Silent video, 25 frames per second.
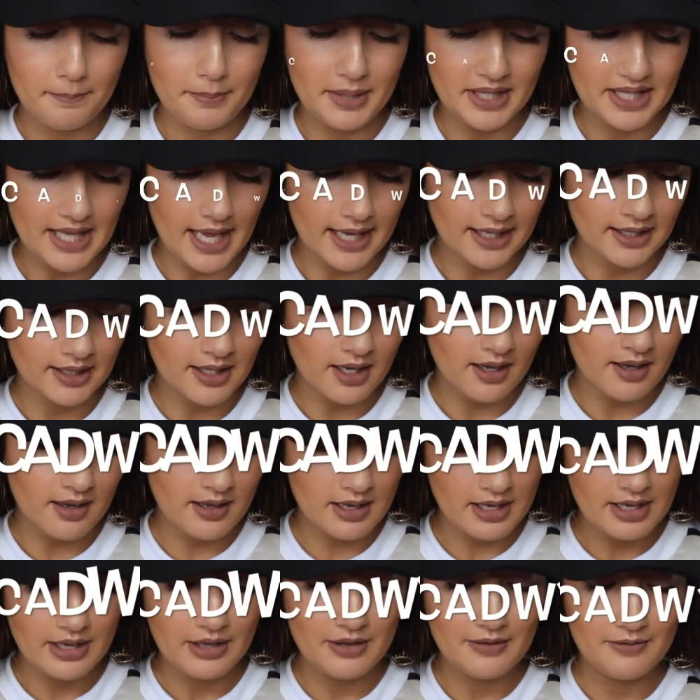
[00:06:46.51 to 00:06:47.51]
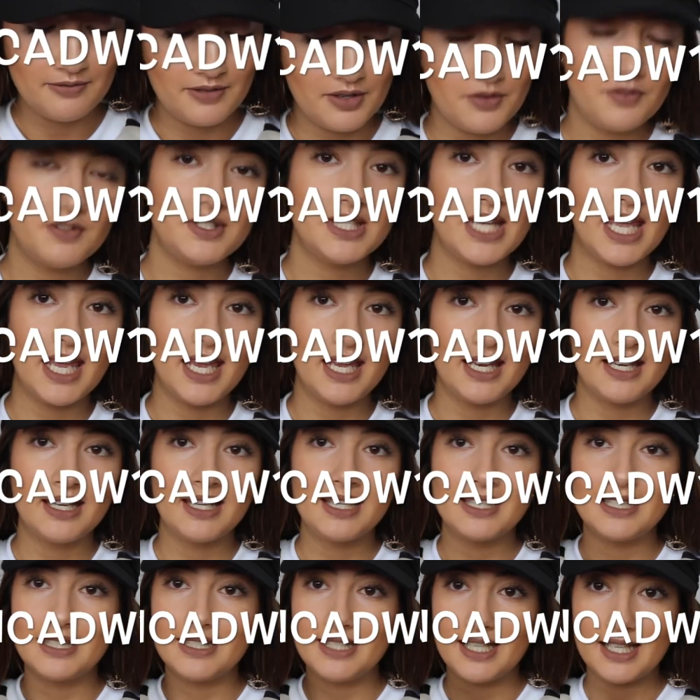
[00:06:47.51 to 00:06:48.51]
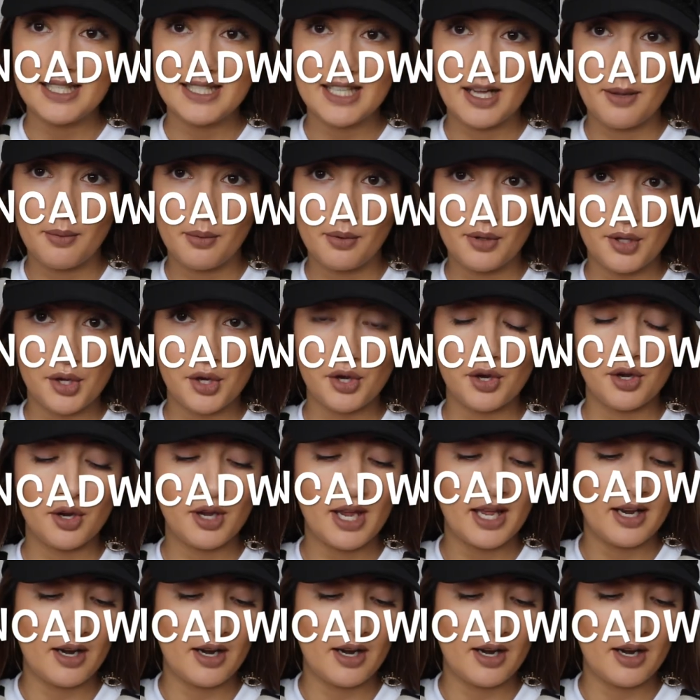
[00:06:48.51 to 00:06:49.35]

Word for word: Bianca15dw,